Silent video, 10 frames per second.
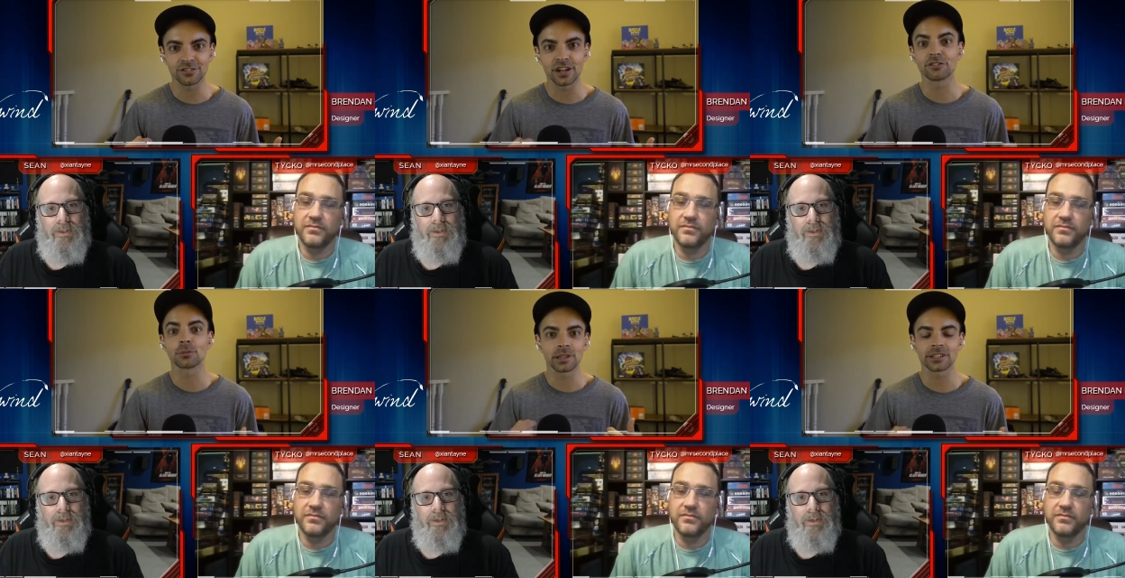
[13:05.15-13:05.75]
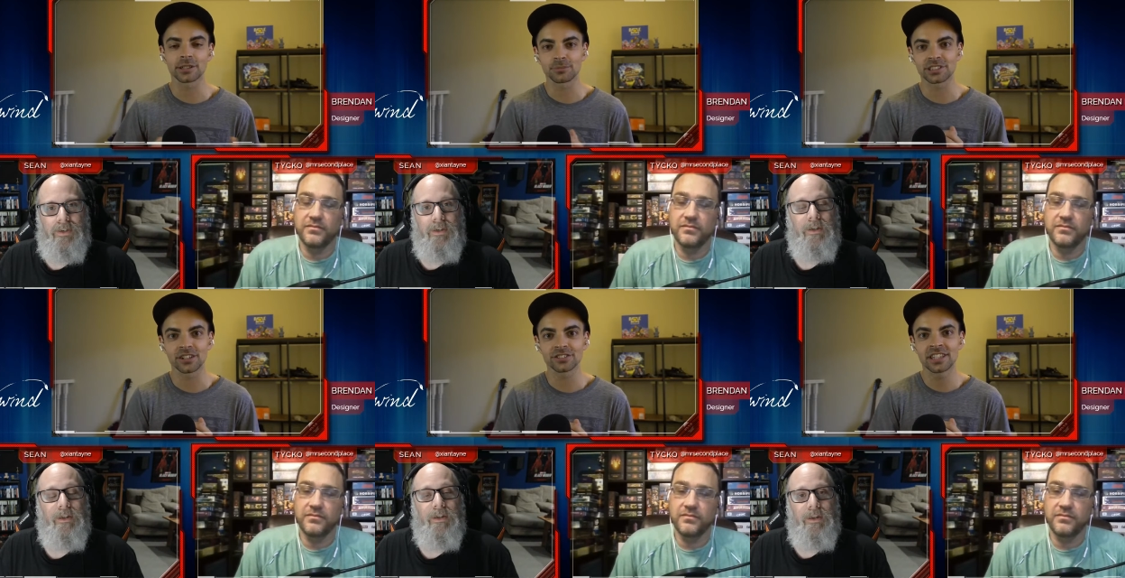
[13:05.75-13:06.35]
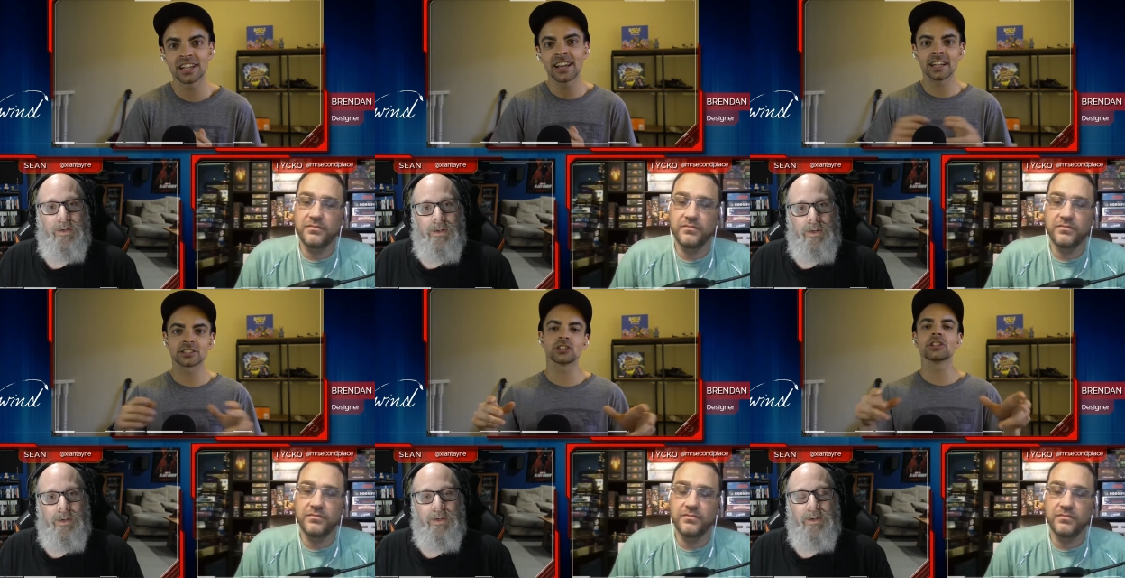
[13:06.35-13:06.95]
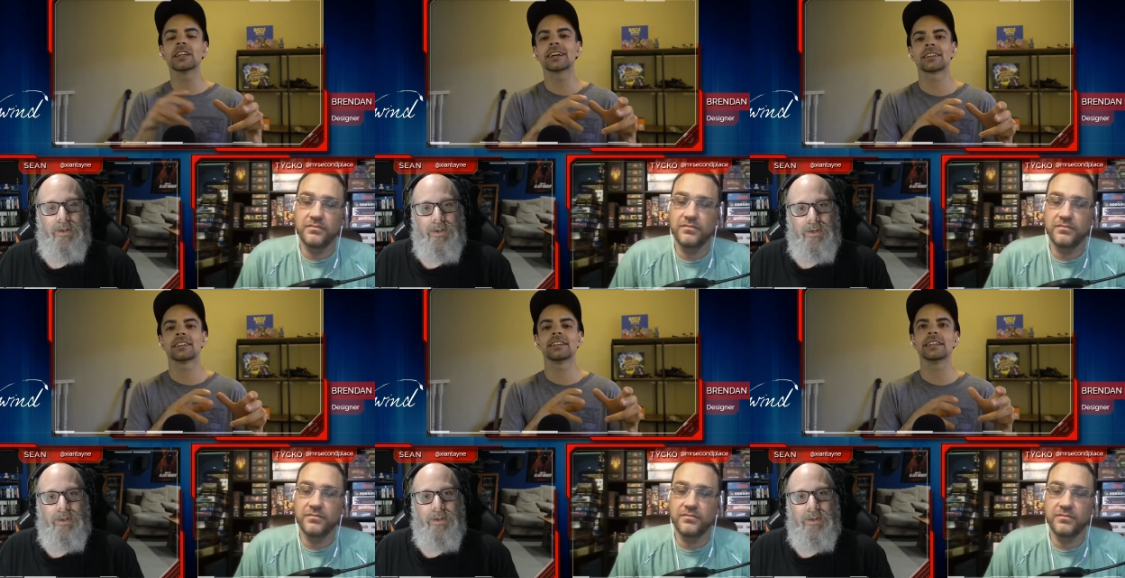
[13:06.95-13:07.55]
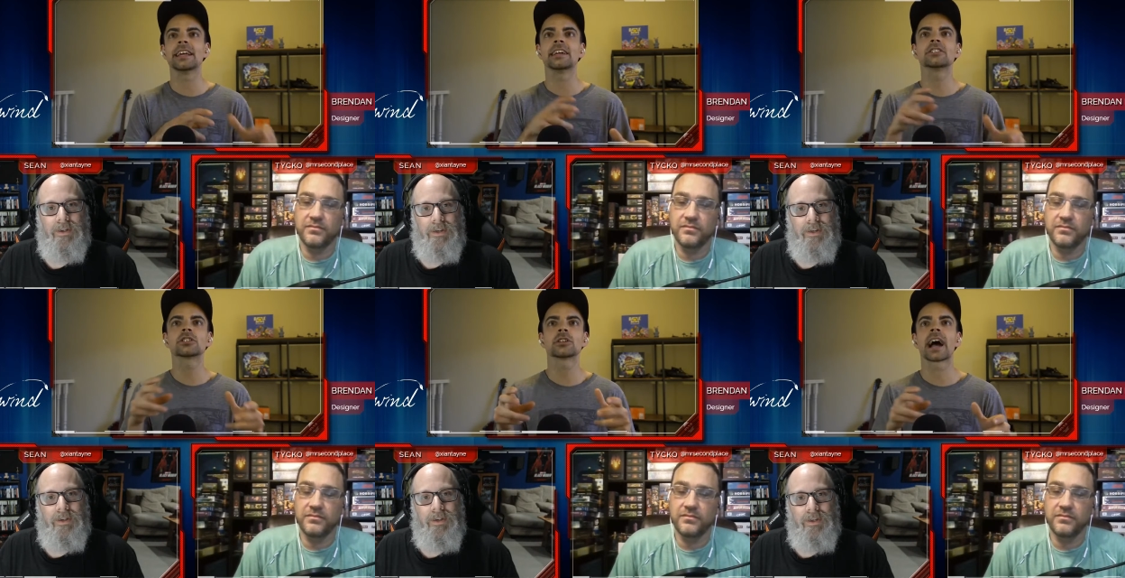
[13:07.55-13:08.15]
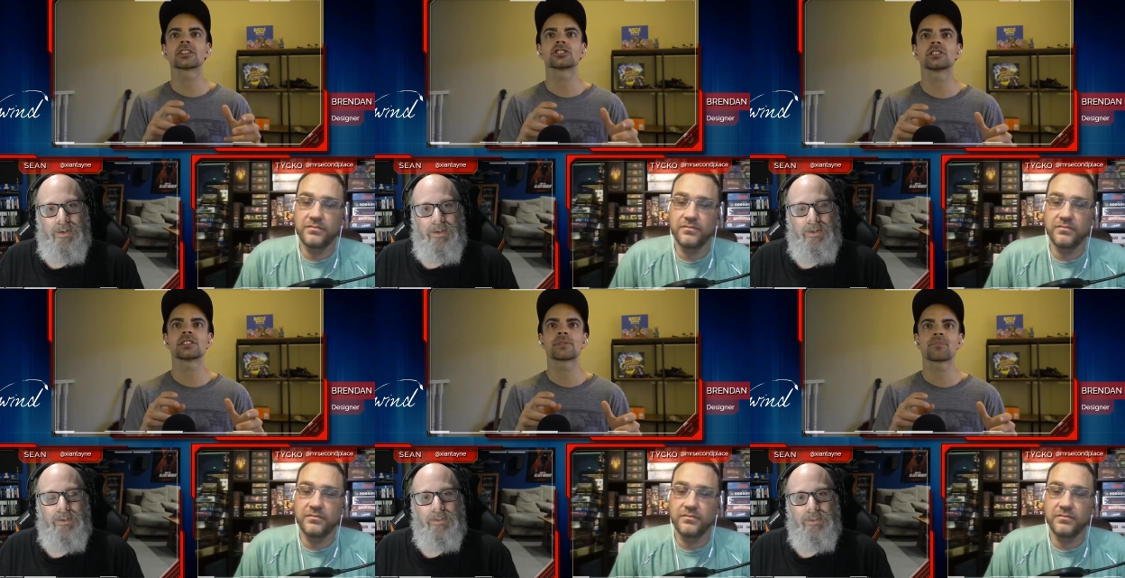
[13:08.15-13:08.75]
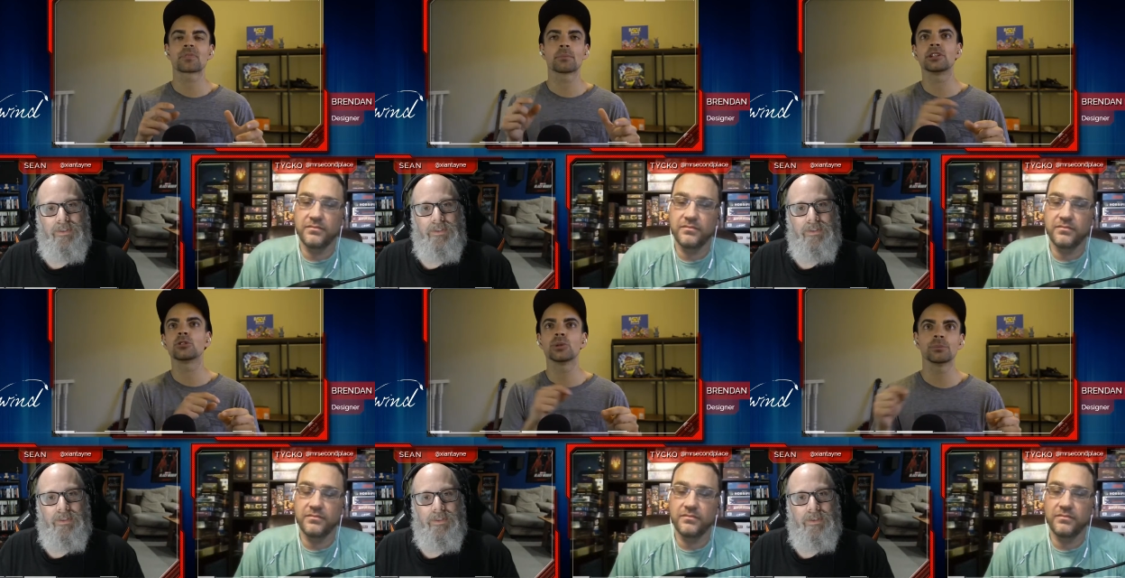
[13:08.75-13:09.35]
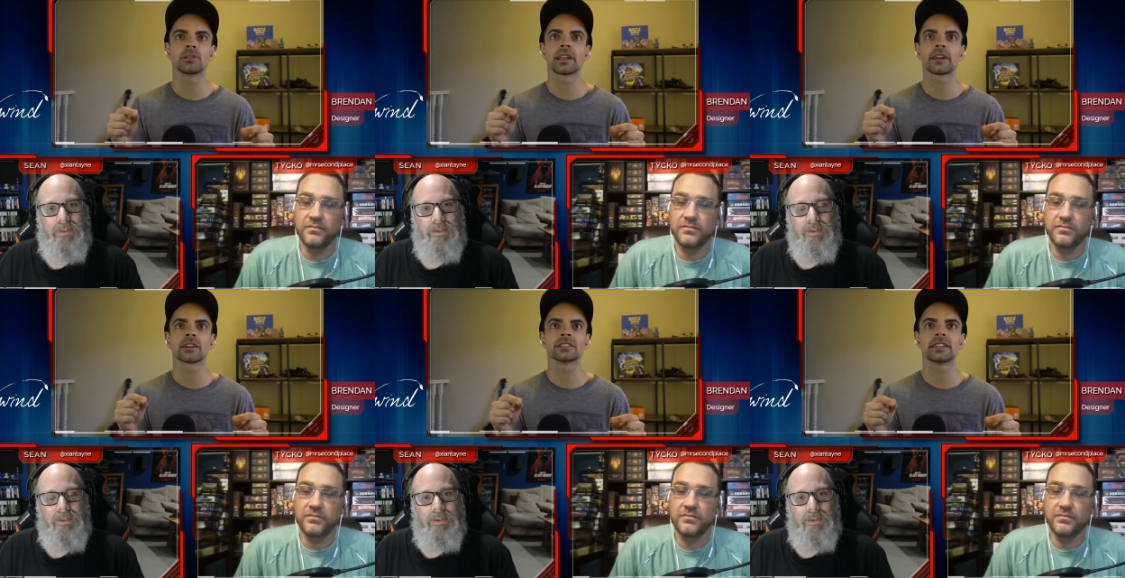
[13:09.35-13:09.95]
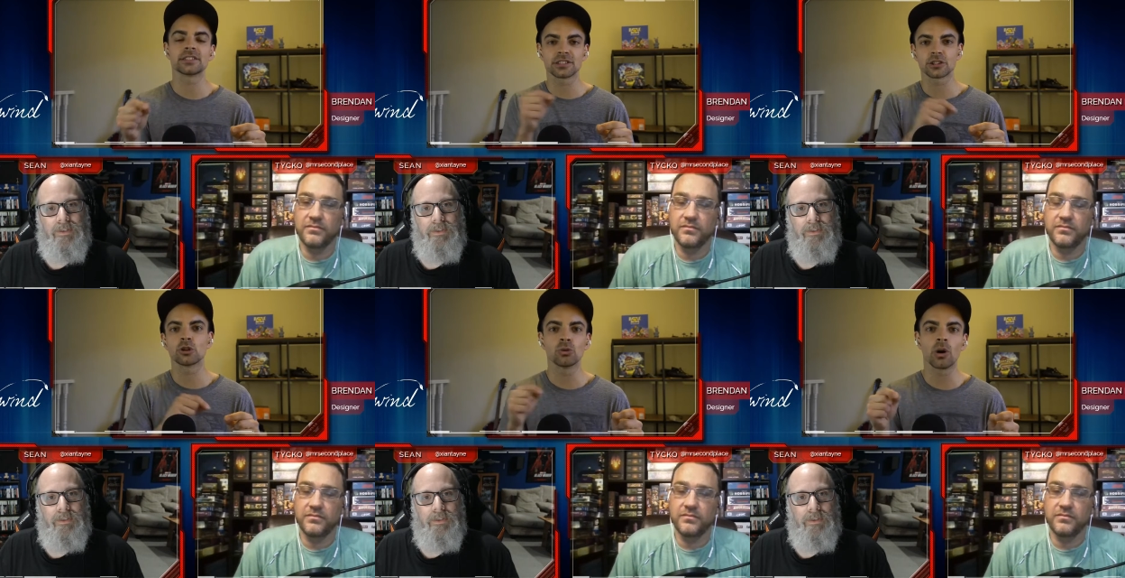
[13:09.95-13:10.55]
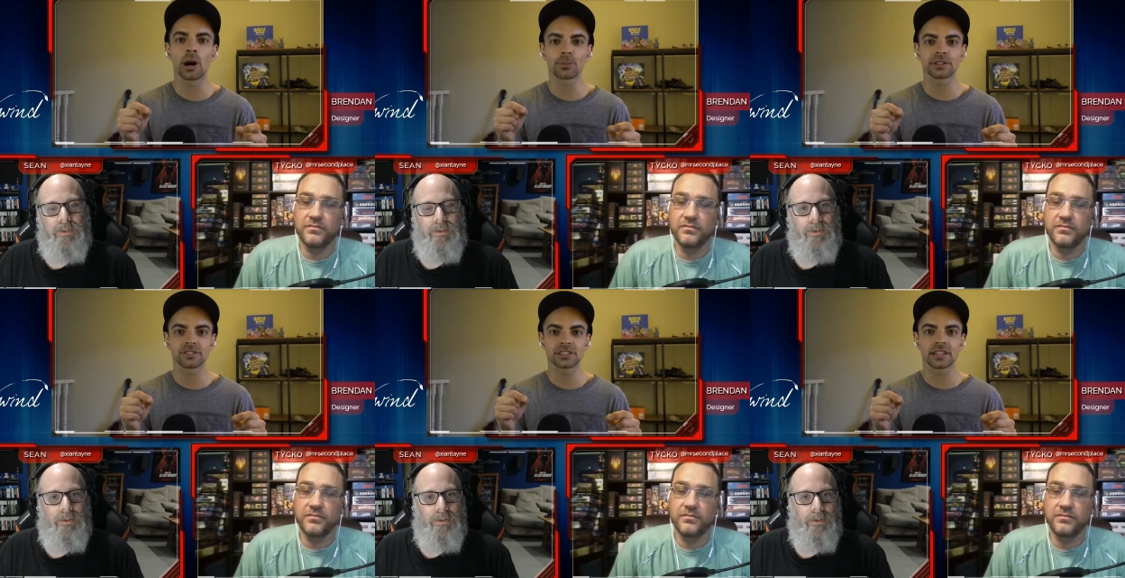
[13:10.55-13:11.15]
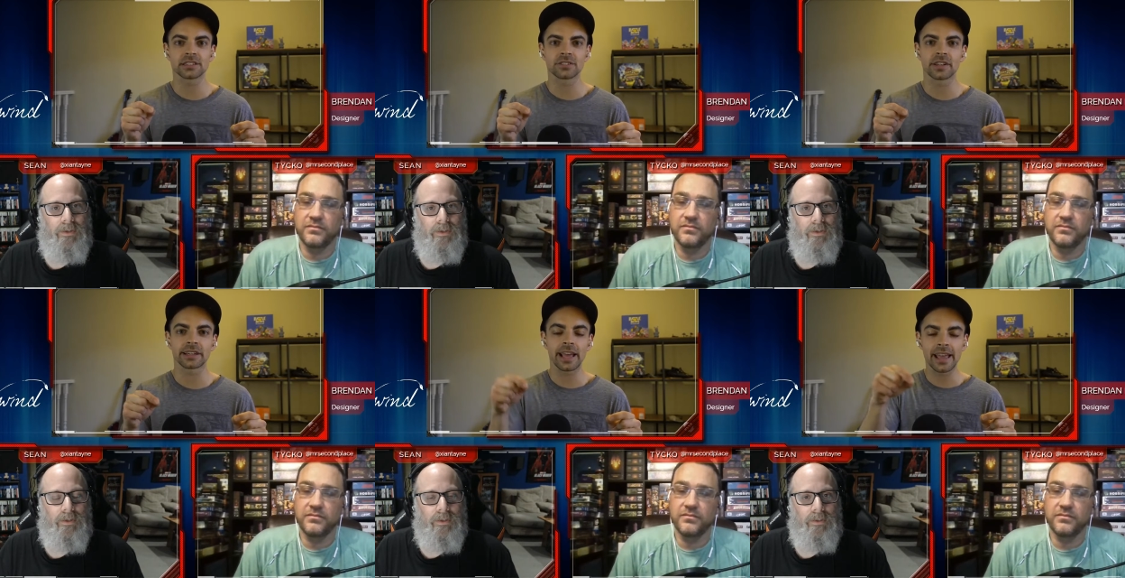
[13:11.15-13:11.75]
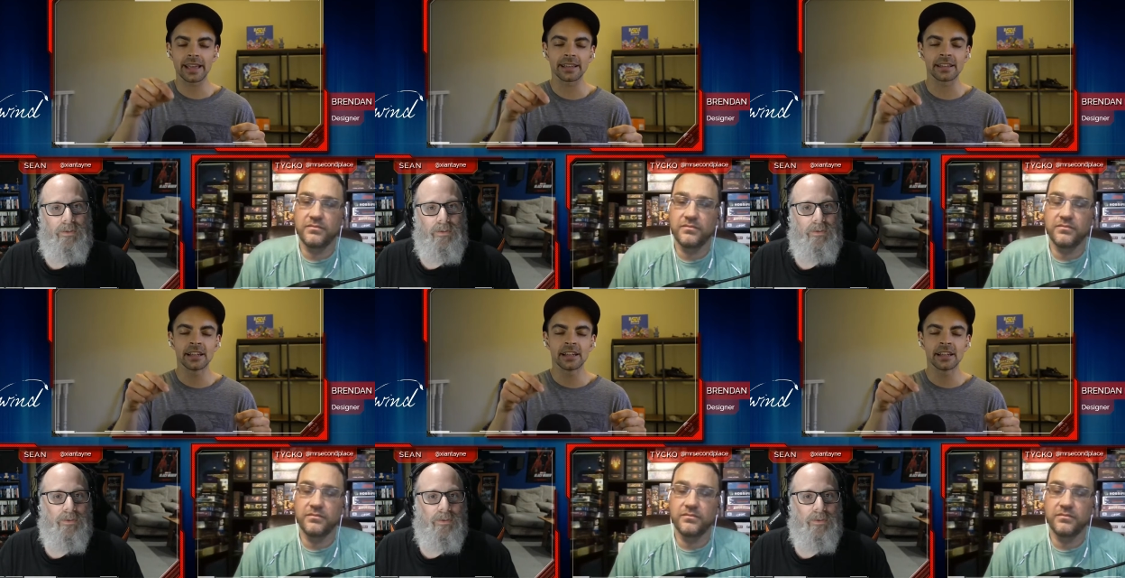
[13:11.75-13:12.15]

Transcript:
Speaker 1: of your player themselves, and so you the the interactions between players is the cooperative sense of like, hey,